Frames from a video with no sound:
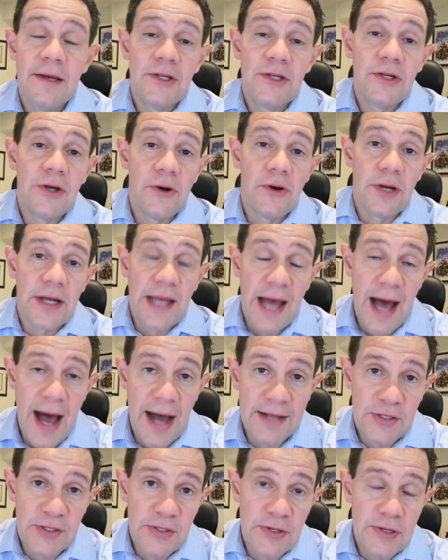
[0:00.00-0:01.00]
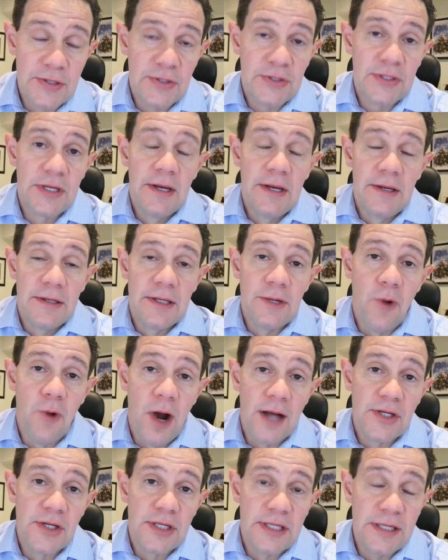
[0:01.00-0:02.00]
you go to concerts, you
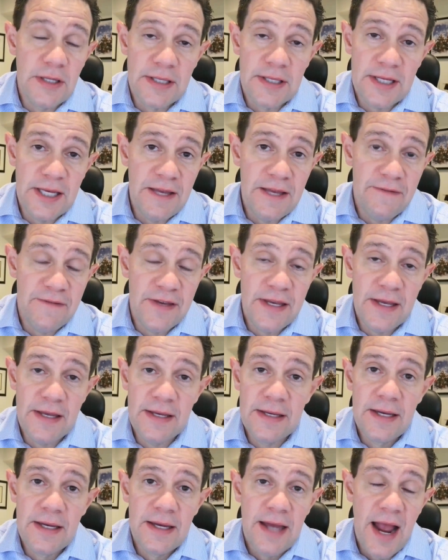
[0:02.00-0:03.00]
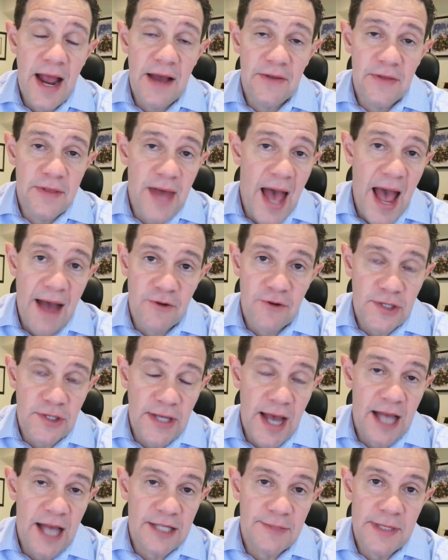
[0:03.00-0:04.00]
watch t- TV
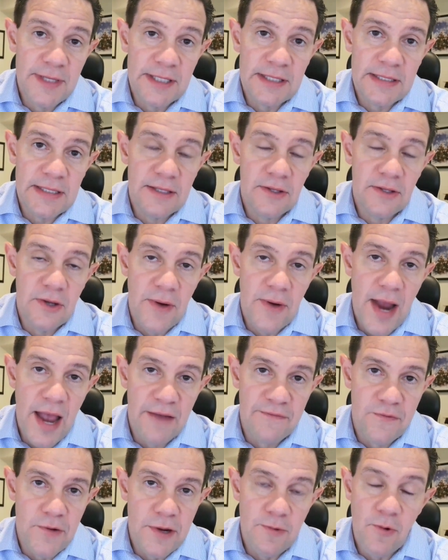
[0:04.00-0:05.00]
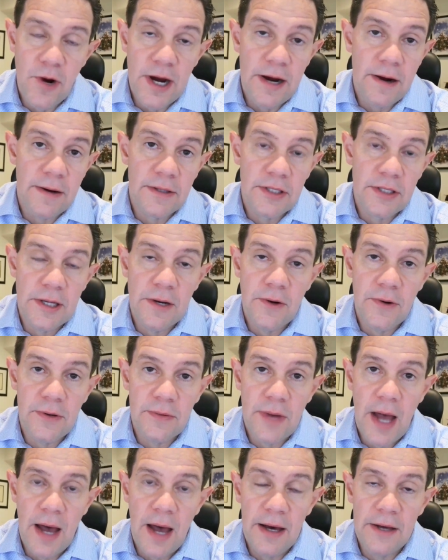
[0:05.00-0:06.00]
advertisements, they're everywhere. You know,
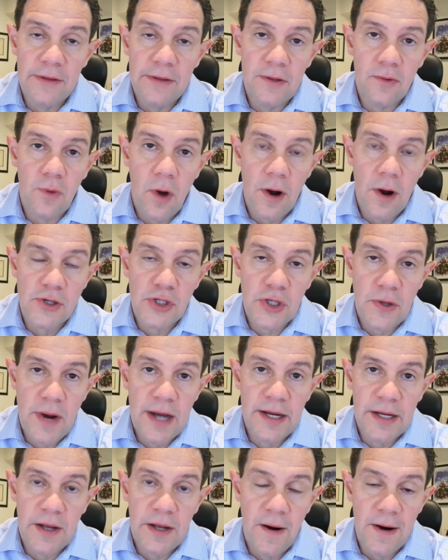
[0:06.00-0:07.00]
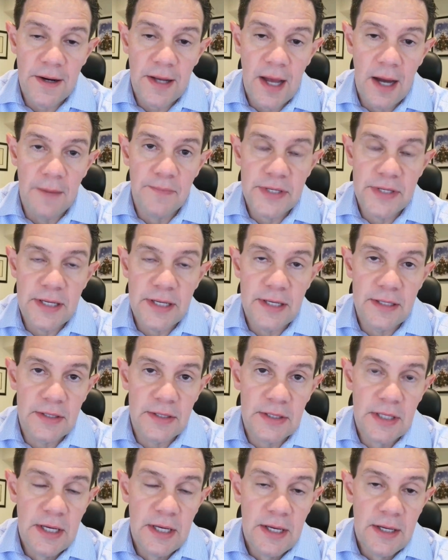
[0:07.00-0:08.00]
yeah. uh, the large credit card
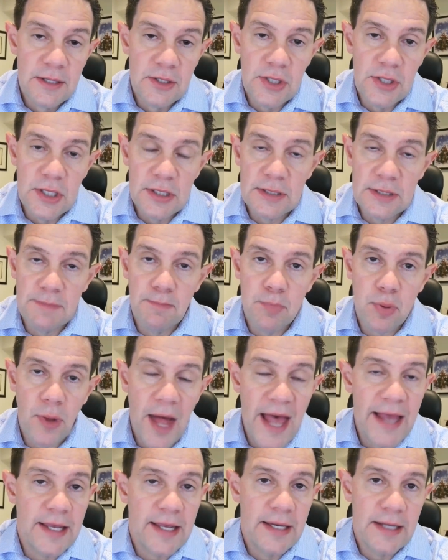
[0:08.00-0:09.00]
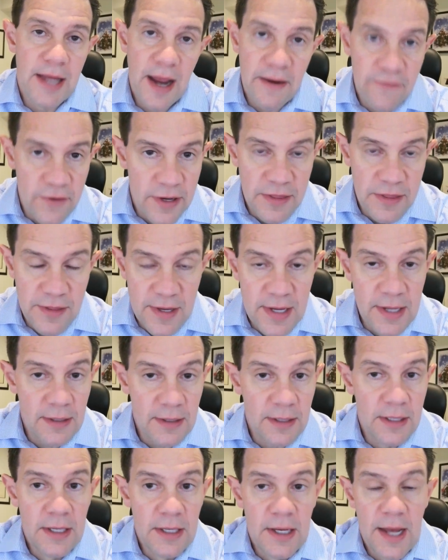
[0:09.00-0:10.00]
companies just blanket
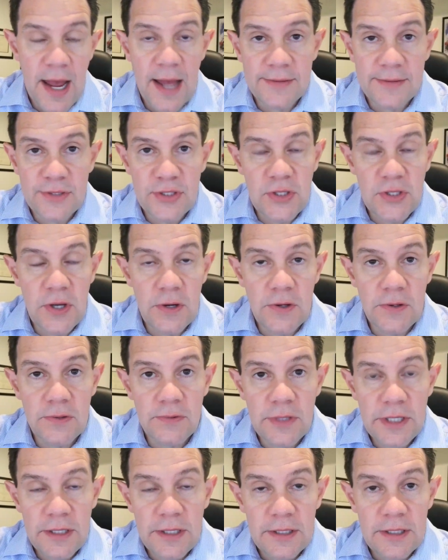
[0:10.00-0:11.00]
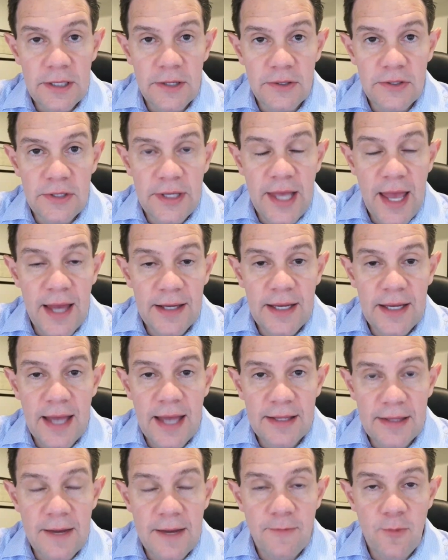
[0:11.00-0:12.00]
everything, and so you know you can't
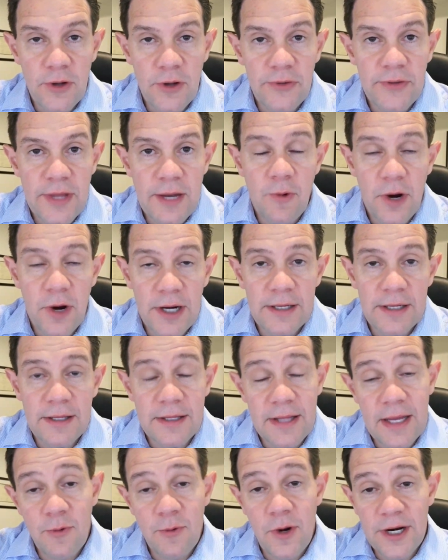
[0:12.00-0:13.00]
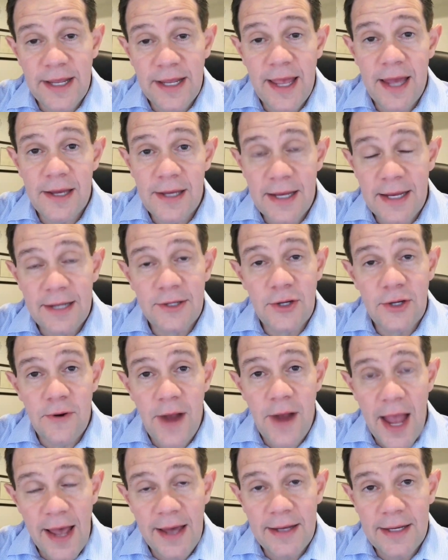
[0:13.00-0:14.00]
get them really. They want it. They want to get in your
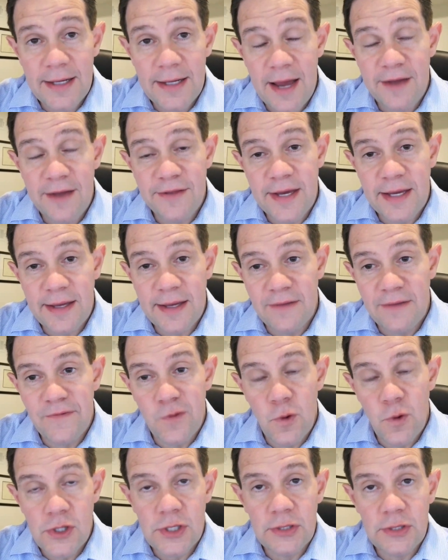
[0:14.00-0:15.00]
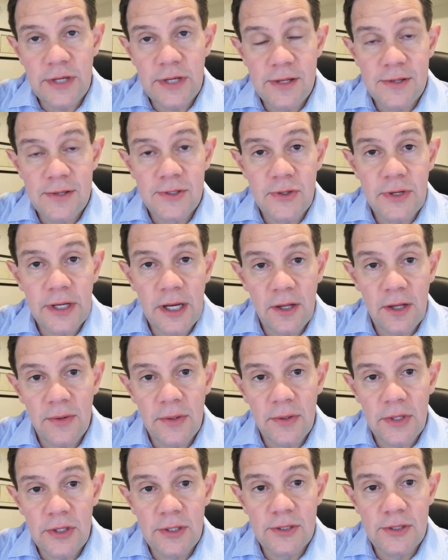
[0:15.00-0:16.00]
head, and I think unfortunately they're doing a
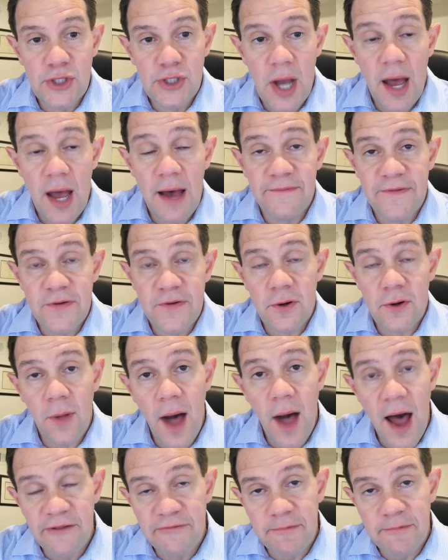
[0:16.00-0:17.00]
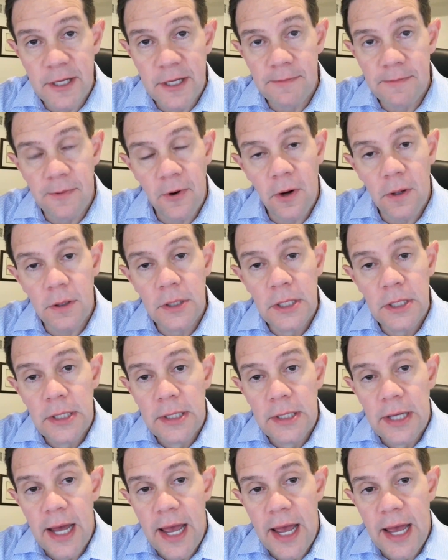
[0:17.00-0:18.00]
good job for a lot of people
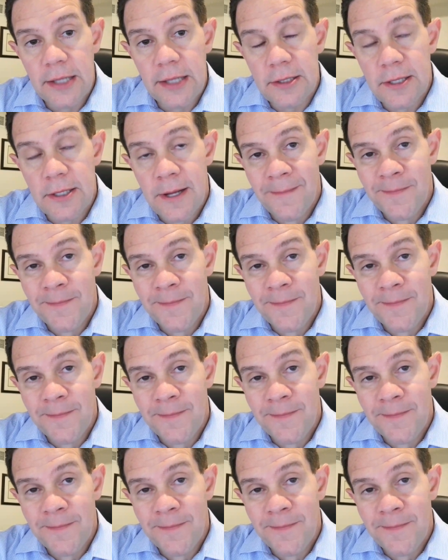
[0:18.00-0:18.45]
and